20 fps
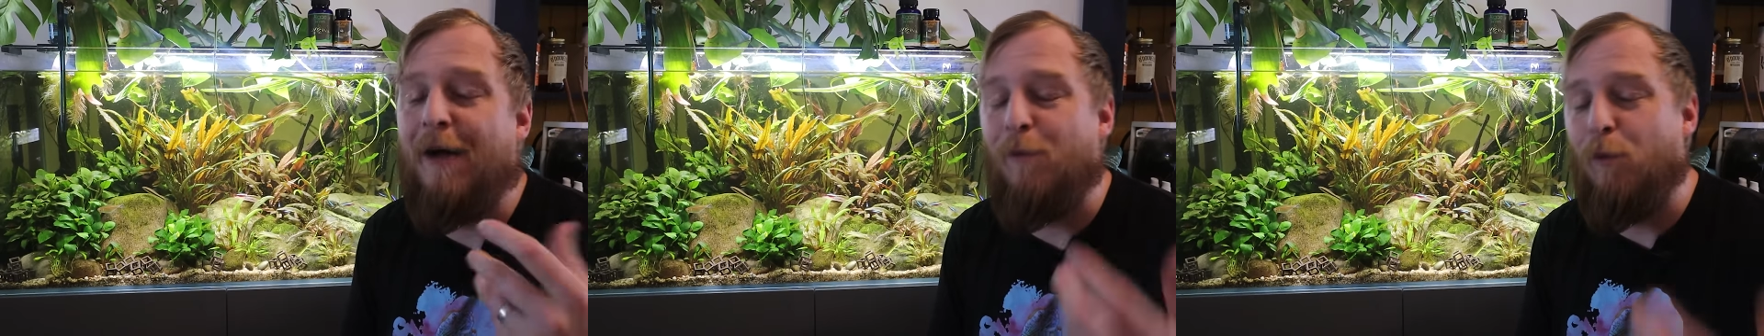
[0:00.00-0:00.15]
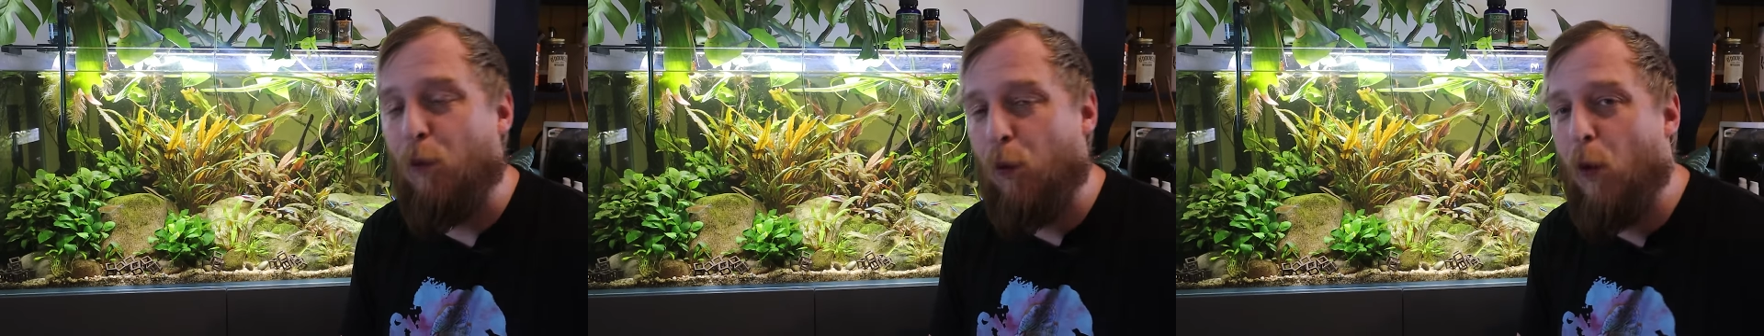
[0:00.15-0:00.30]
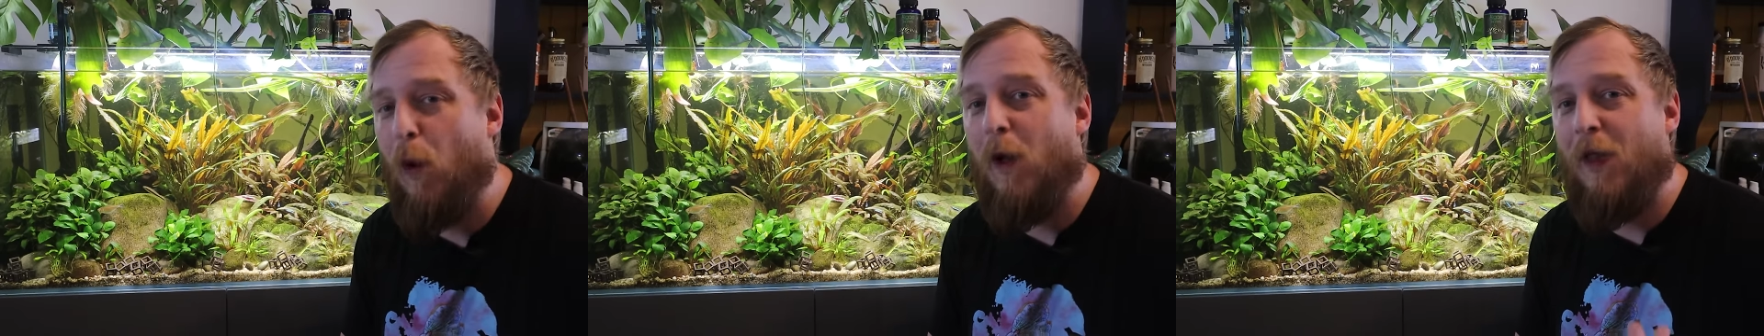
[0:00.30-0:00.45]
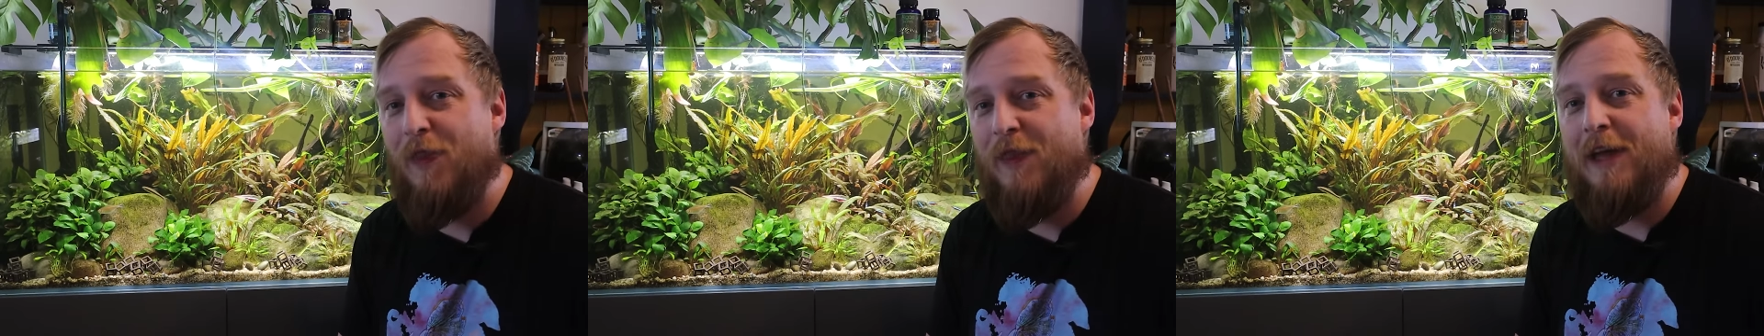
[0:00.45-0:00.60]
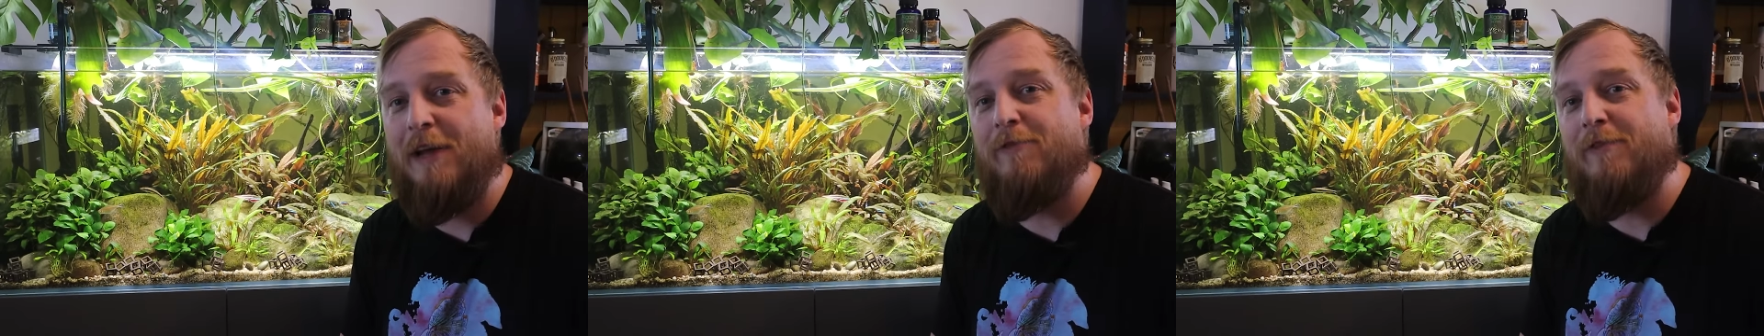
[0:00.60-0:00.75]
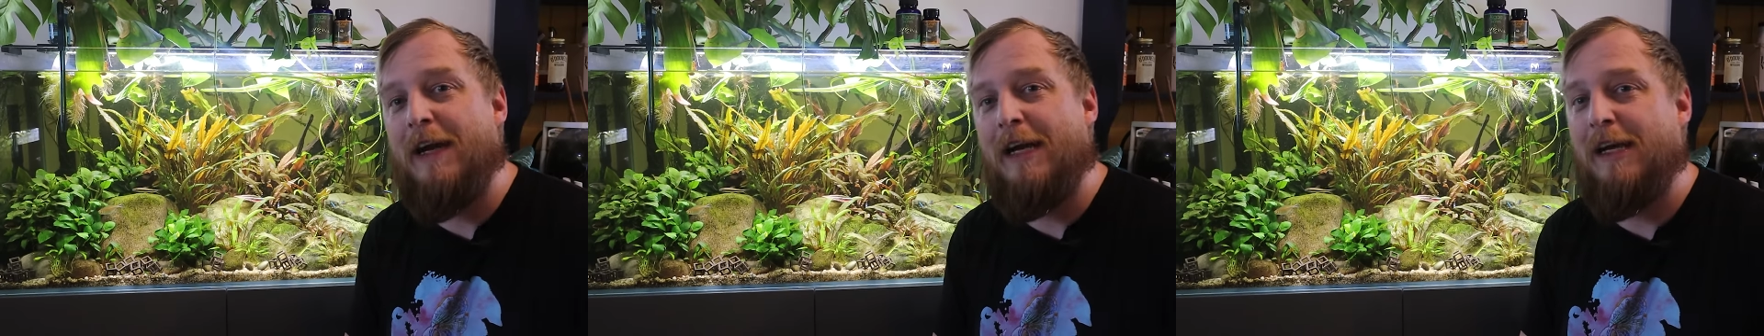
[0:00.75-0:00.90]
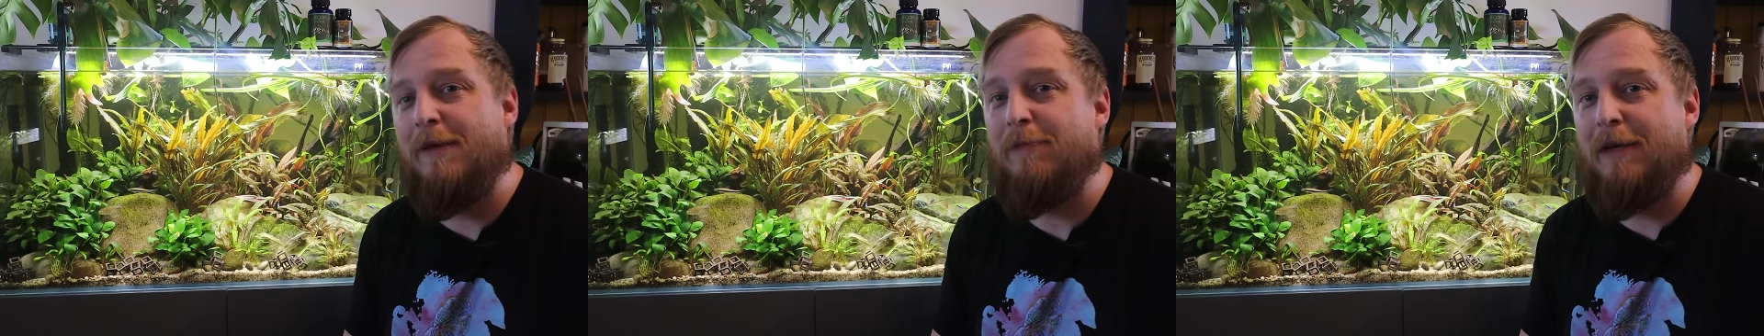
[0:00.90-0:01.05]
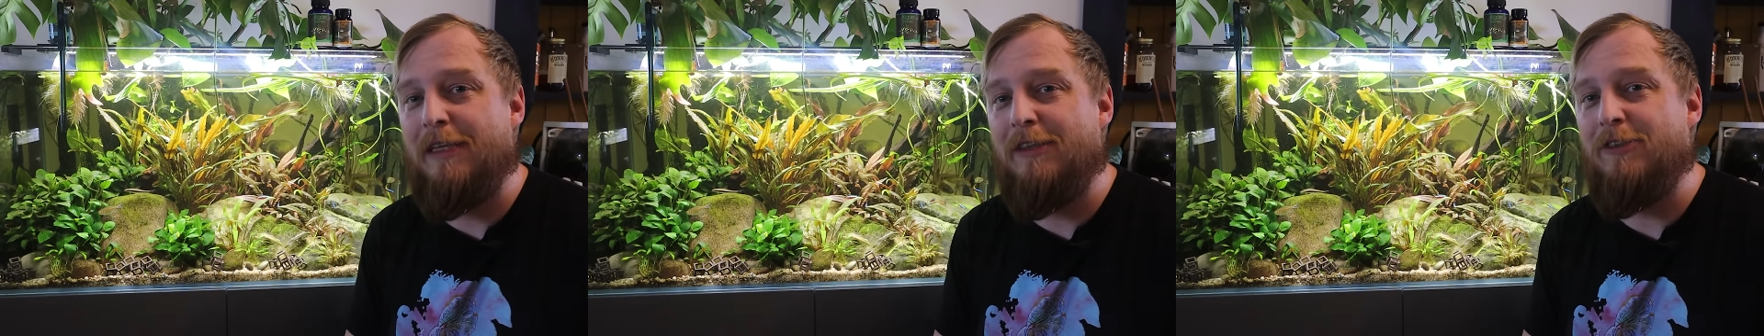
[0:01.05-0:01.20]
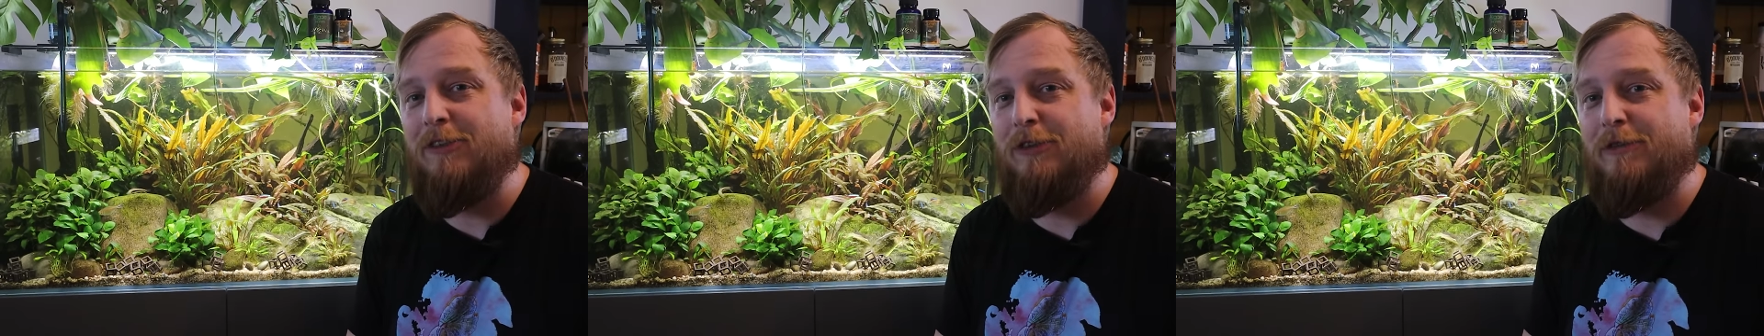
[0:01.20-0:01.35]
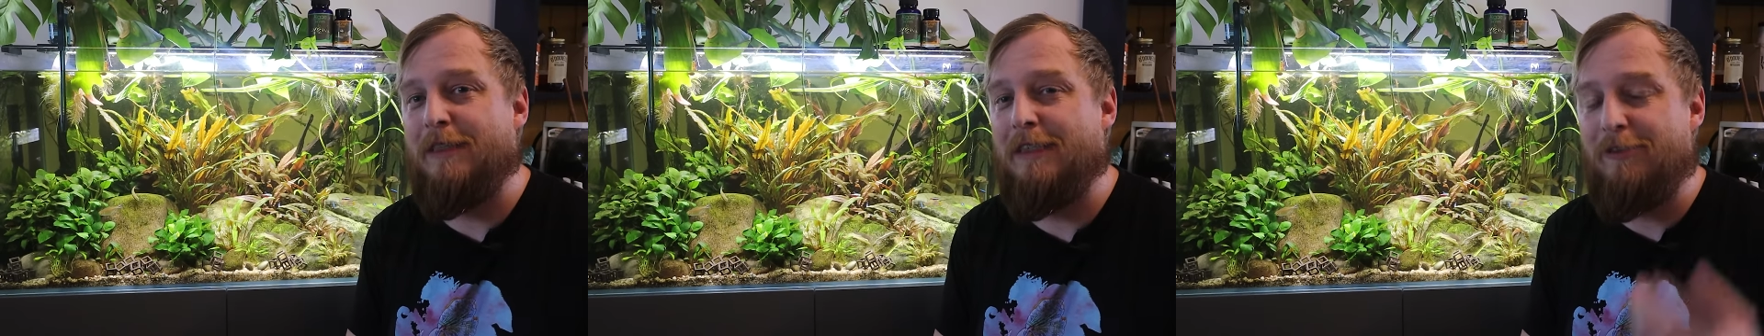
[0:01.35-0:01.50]
and what they
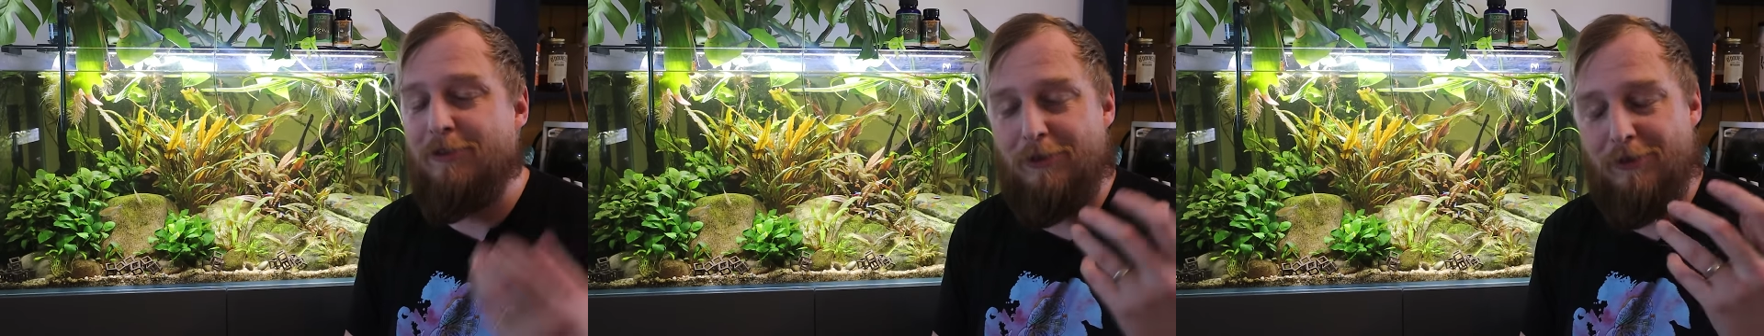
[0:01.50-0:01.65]
recommend doing